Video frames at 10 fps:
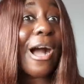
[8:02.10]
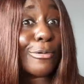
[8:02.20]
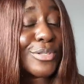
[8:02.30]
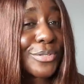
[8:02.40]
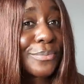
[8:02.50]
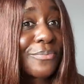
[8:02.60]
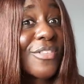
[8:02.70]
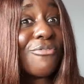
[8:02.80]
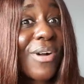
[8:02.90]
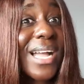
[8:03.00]
out
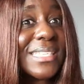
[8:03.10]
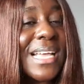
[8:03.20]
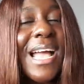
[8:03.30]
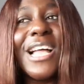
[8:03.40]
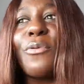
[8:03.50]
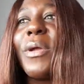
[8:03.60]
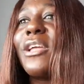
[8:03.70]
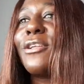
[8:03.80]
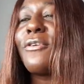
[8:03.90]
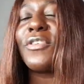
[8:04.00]
right? And there were a
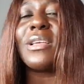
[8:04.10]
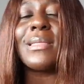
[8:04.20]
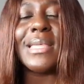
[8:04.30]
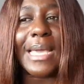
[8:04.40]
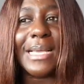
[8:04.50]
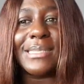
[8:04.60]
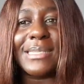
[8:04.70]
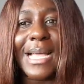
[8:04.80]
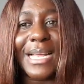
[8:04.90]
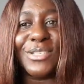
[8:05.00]
lot of other things
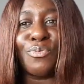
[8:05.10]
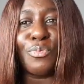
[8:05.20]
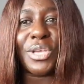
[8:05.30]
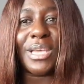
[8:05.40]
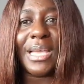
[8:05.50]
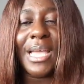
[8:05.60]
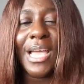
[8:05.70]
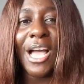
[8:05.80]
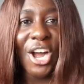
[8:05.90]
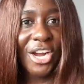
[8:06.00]
that we
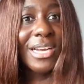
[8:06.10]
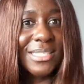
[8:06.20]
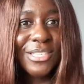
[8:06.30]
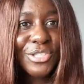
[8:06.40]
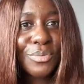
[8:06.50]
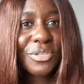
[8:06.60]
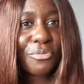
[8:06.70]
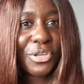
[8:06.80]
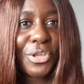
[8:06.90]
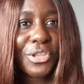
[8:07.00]
heard during the
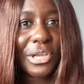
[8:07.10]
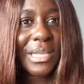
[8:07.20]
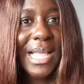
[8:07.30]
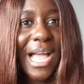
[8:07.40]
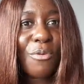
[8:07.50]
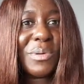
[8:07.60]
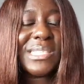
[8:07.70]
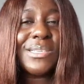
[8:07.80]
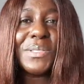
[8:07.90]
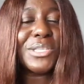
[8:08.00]
reunion and we
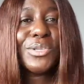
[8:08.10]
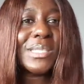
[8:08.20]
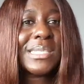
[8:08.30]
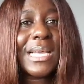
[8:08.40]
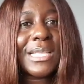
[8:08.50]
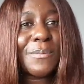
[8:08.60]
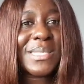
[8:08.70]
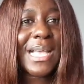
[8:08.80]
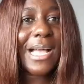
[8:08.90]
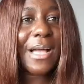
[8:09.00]
still did not see
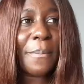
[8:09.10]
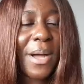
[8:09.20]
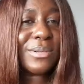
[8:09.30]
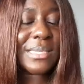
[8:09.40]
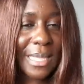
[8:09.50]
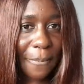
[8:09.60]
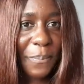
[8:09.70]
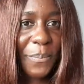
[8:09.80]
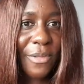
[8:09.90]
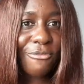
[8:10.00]
clips about them
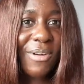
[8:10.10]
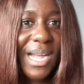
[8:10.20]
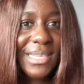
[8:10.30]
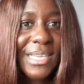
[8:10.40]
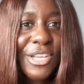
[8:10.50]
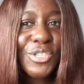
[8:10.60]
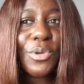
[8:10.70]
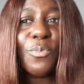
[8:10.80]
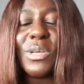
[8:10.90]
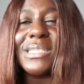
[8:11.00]
right? So
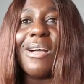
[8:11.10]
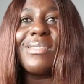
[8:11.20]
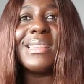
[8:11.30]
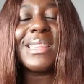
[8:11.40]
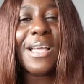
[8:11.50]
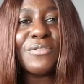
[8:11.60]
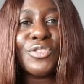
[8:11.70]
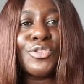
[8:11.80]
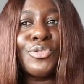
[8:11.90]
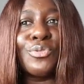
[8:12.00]
it was now
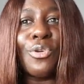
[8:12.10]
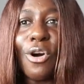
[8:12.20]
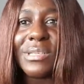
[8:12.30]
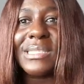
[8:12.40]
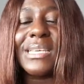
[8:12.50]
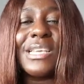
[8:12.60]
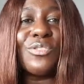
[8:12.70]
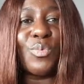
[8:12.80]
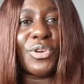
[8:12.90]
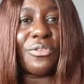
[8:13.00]
left to us taking
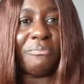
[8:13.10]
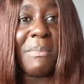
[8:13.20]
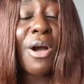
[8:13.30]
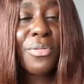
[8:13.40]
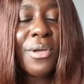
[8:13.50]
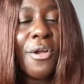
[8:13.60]
the word of mouth